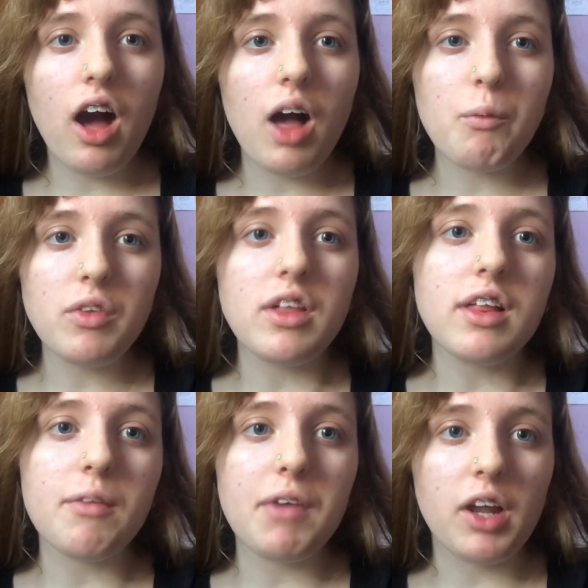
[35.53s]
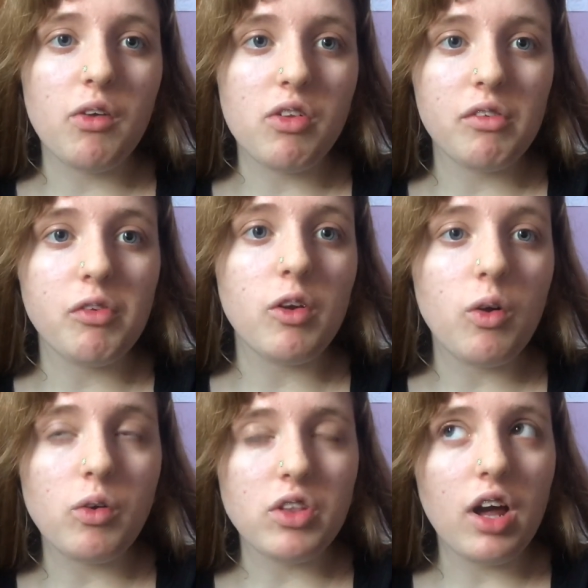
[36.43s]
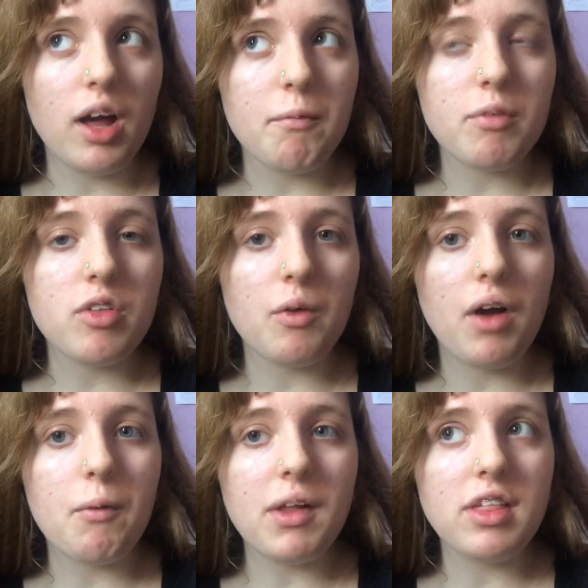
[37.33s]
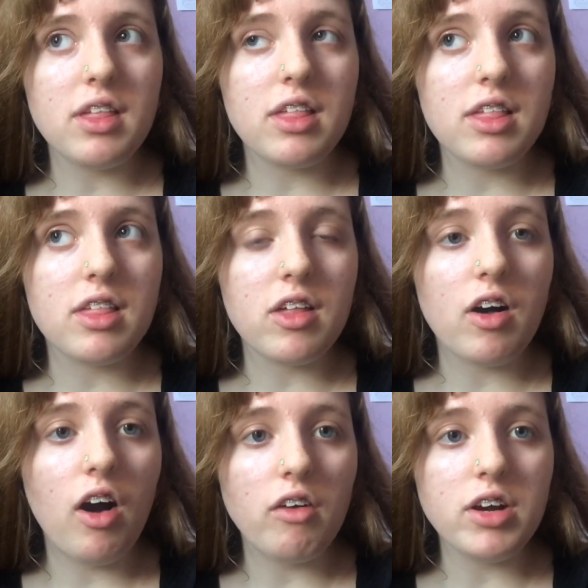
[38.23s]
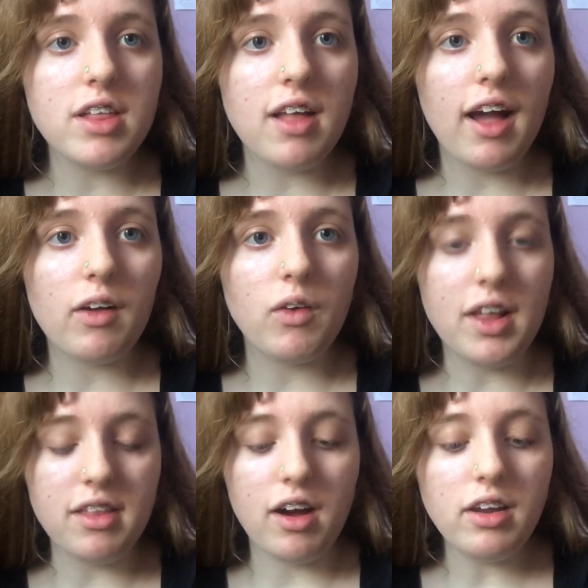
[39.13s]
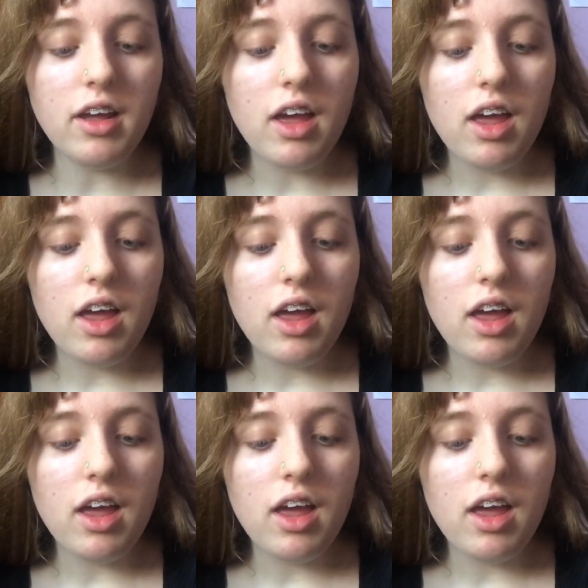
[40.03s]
I wanted my nose done for a long time. So I went to Cara's and got it done.